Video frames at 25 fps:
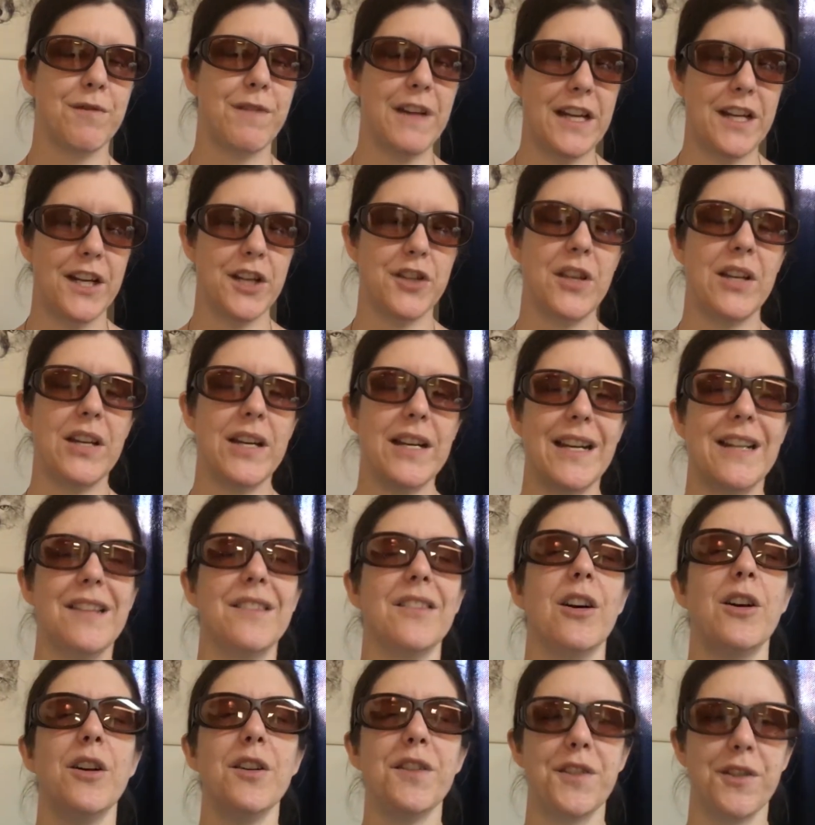advantage that it
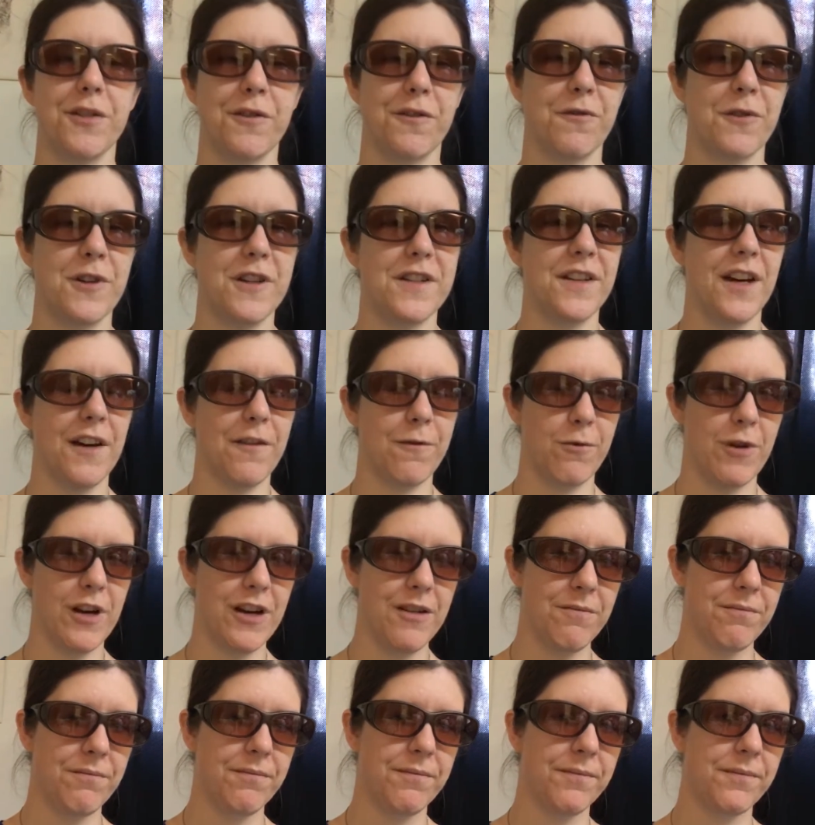is also free
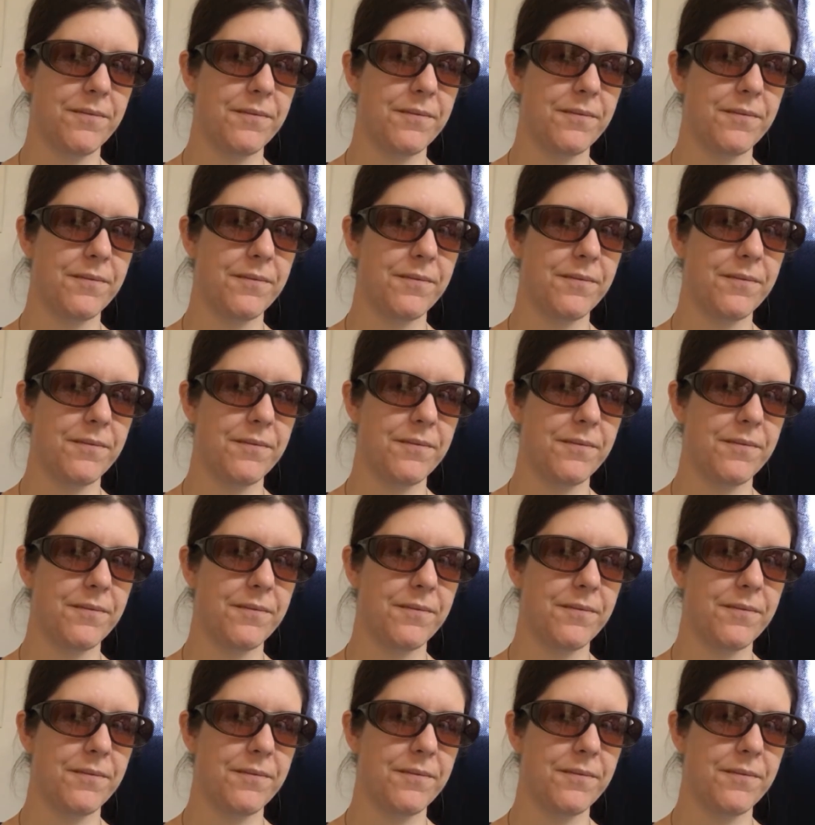software.